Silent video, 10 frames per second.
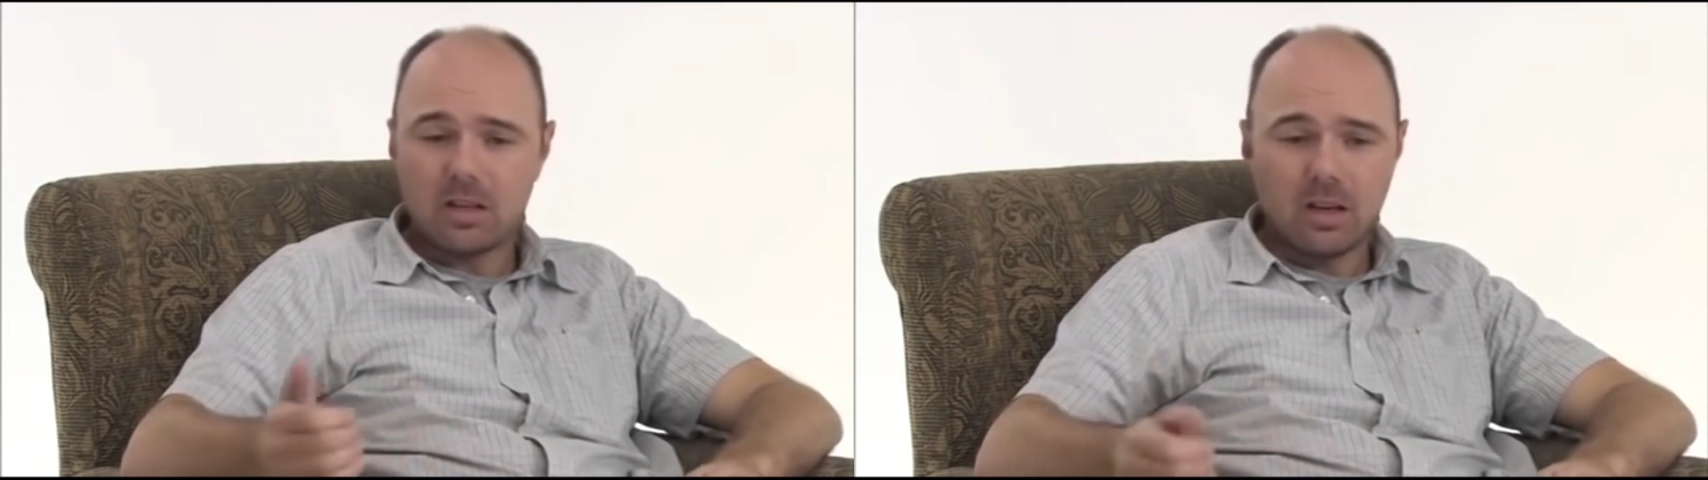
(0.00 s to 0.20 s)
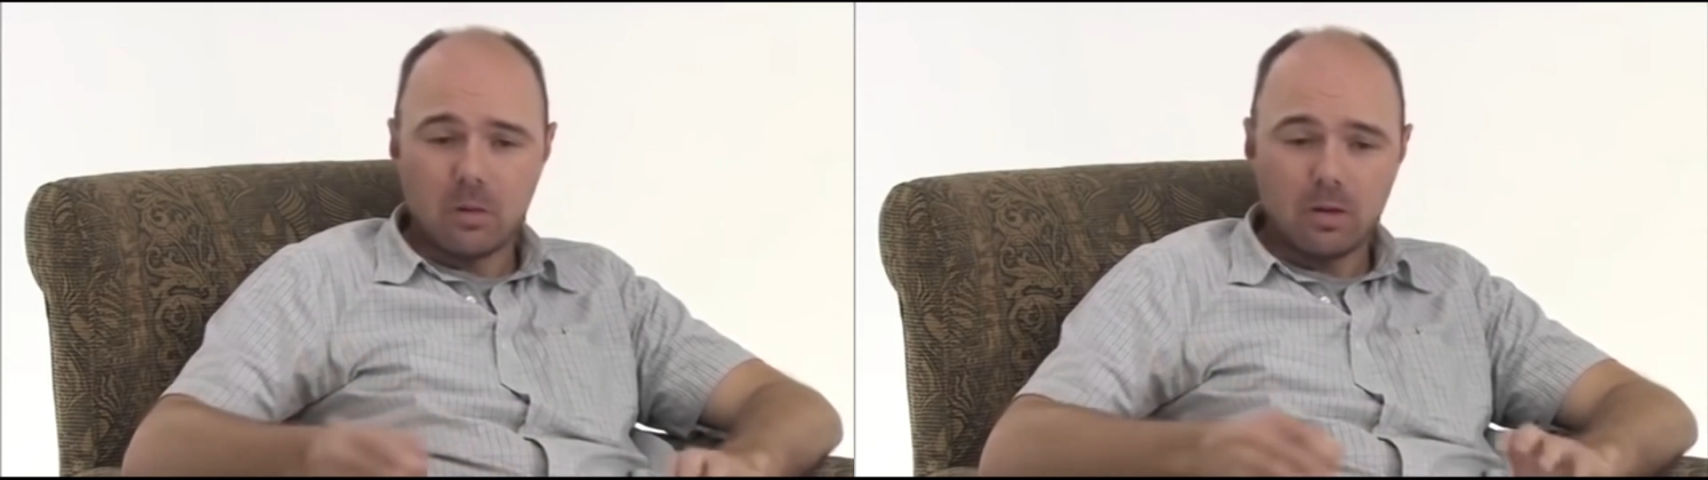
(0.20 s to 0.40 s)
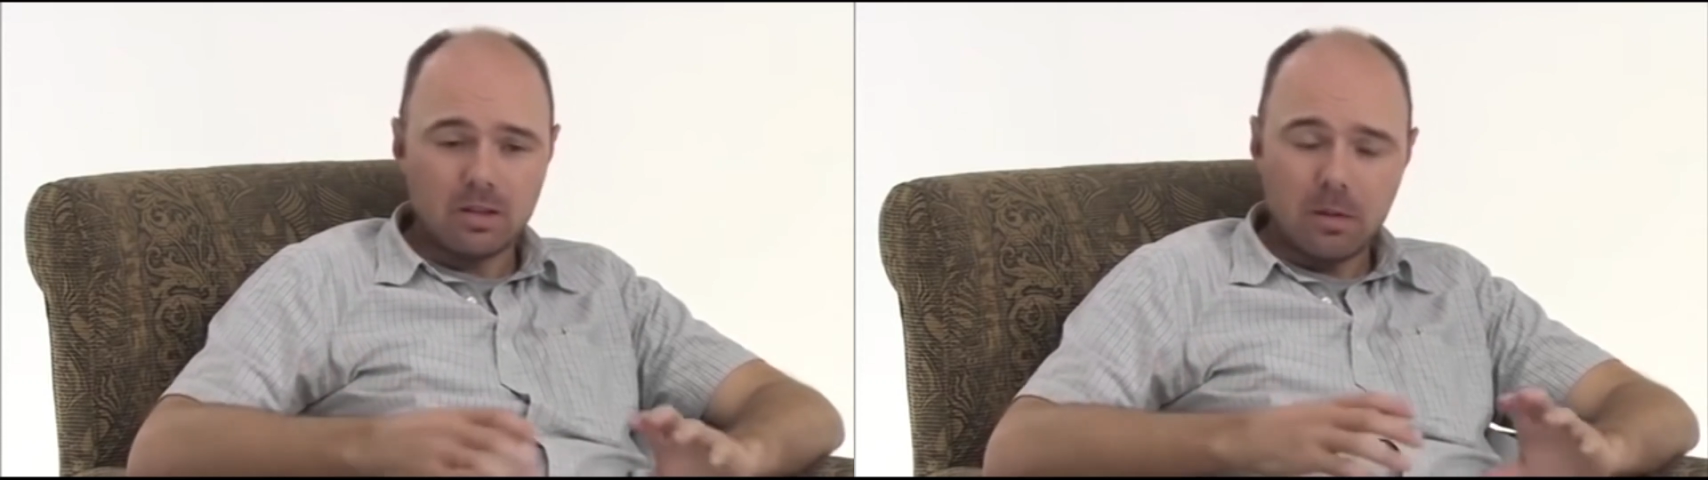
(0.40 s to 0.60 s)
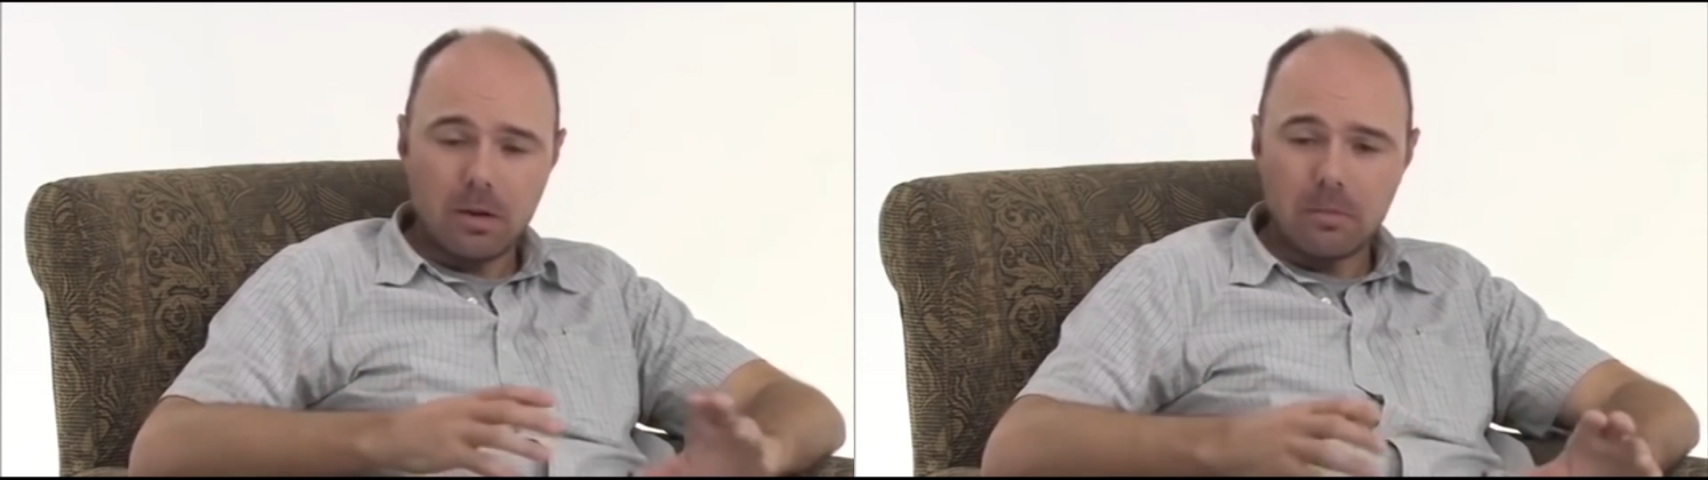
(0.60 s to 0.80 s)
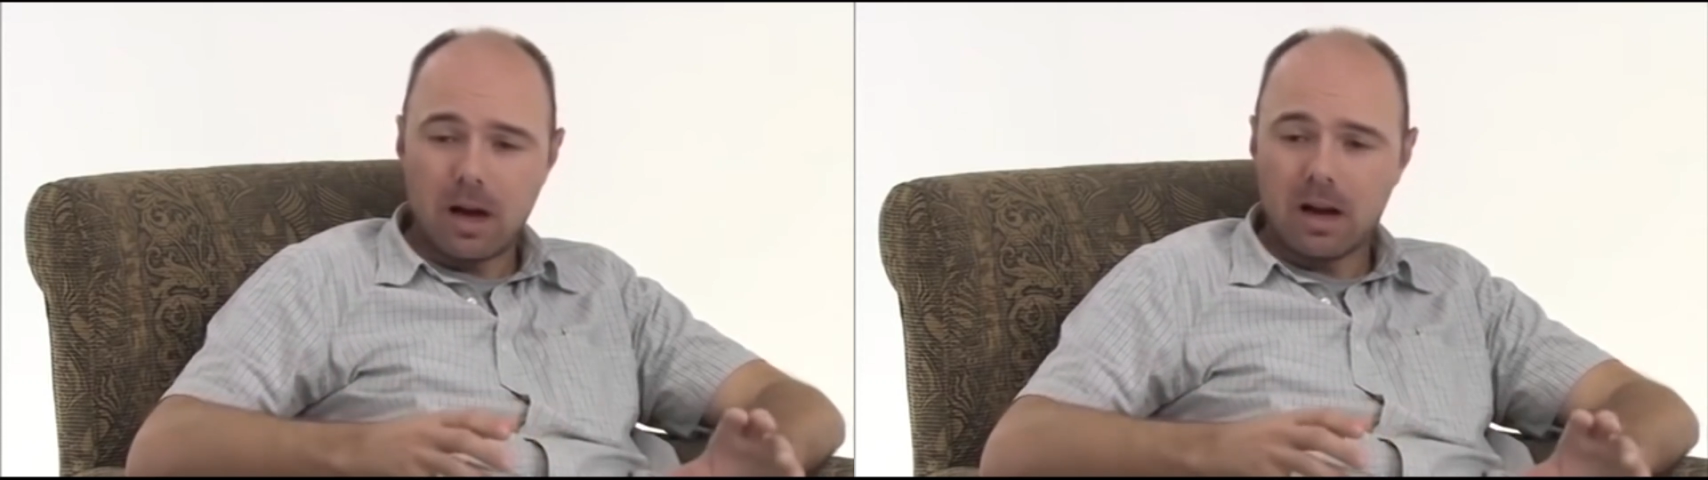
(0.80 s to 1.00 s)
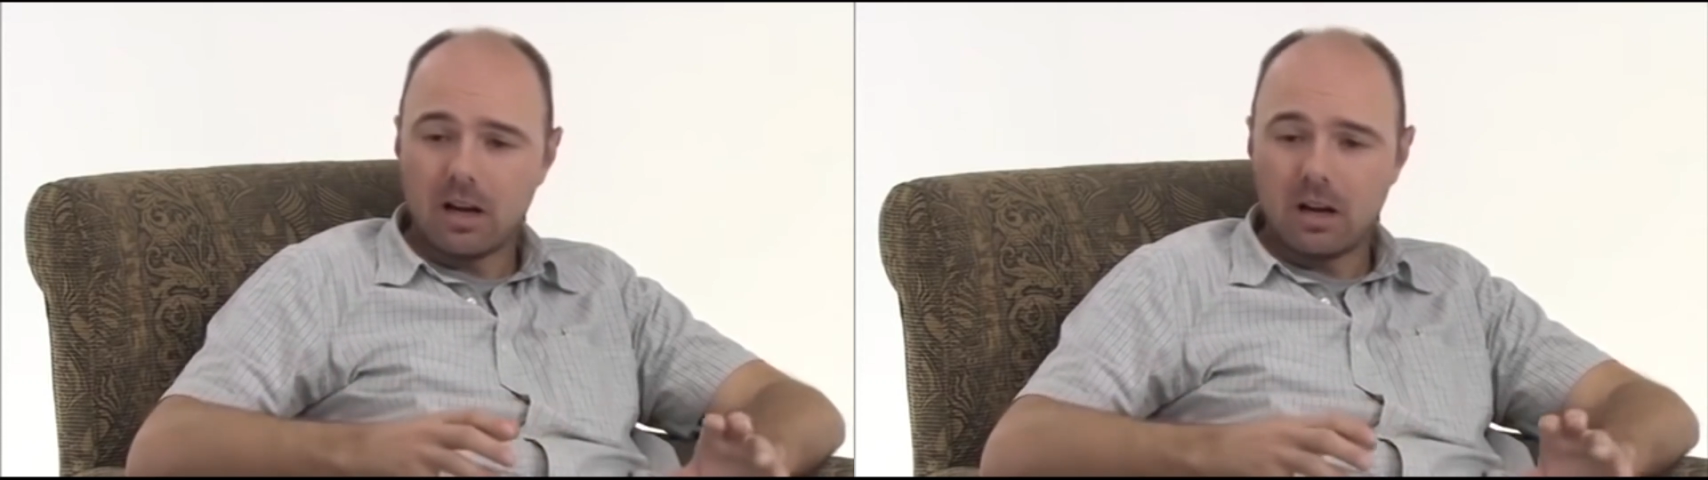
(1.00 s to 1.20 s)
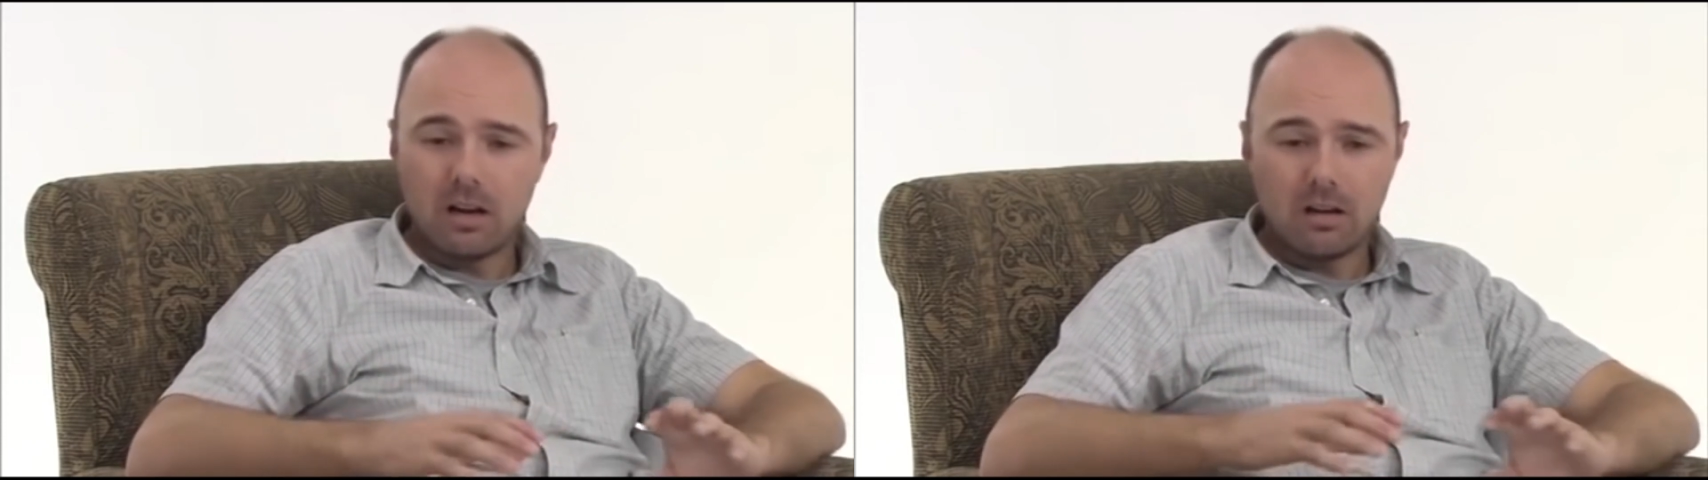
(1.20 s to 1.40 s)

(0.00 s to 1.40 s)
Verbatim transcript: to you, was it a Big Bang